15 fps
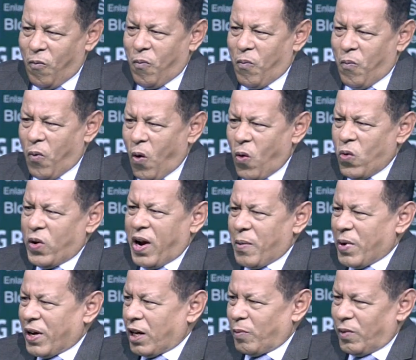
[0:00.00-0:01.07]
more
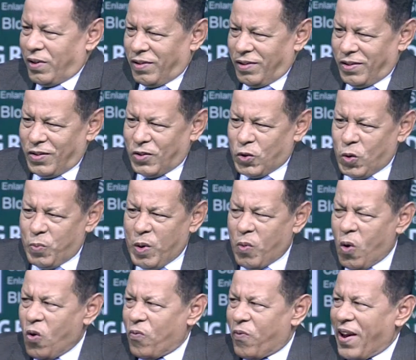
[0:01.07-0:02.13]
amicable, should be
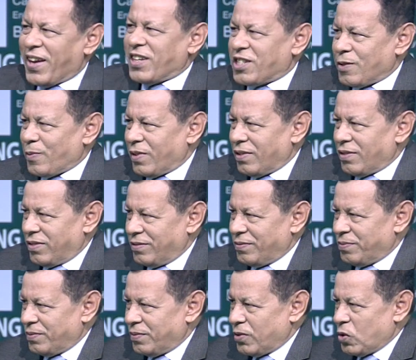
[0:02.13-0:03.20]
more flexible
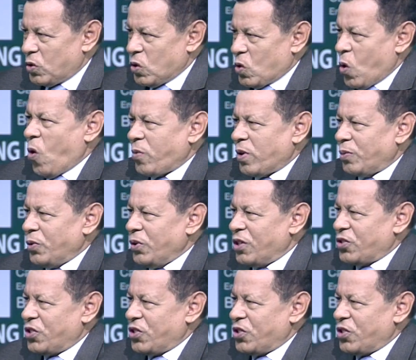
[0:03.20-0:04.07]
to cope up with the